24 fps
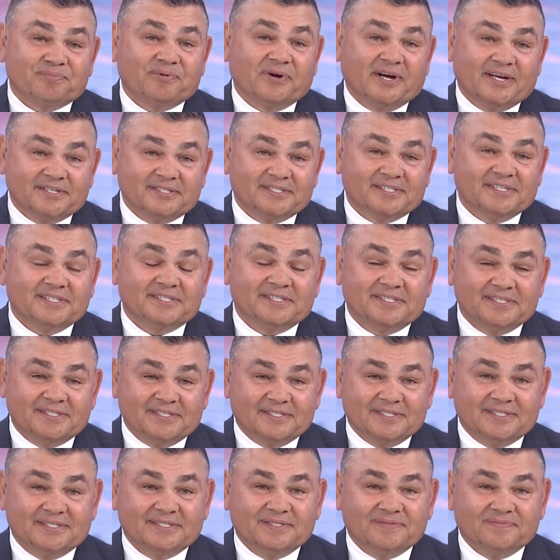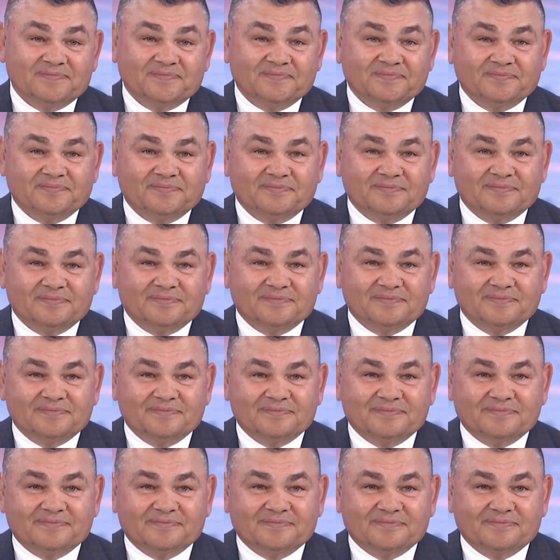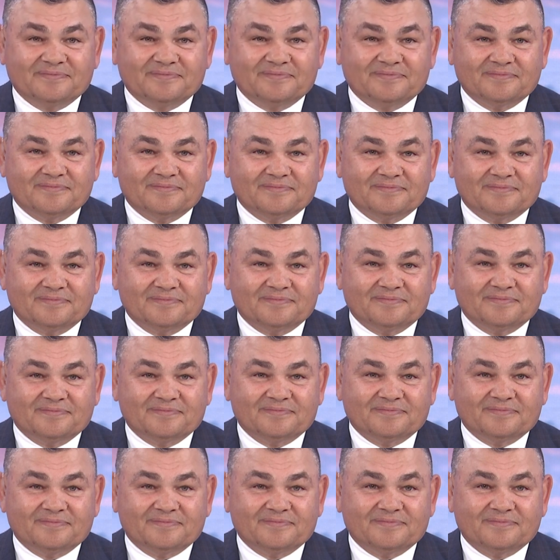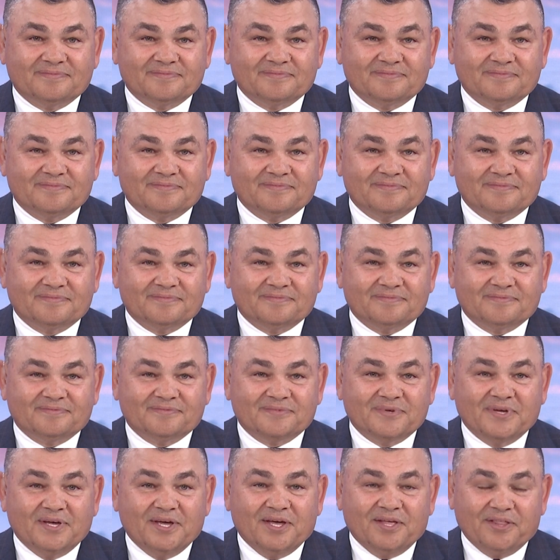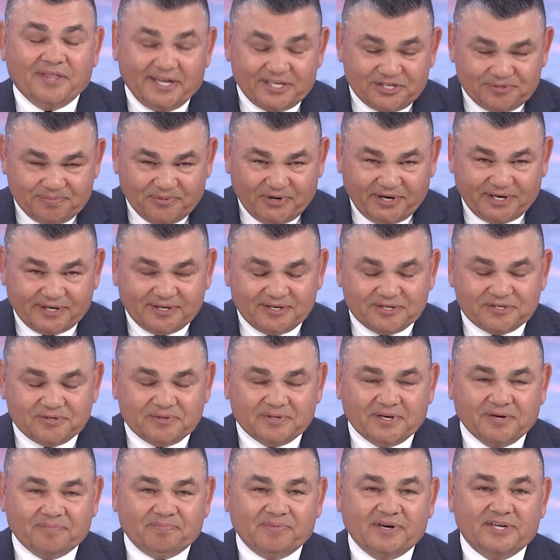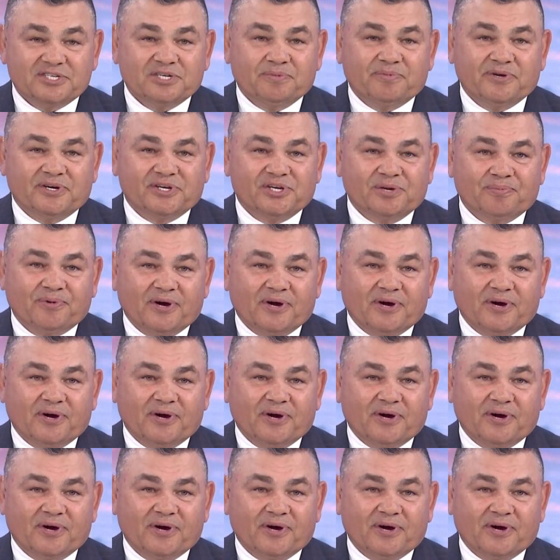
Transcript: process. Roy Ah-See, really appreciate your time this morning. Thank you. Thanks, Michael. It's a pleasure to be on your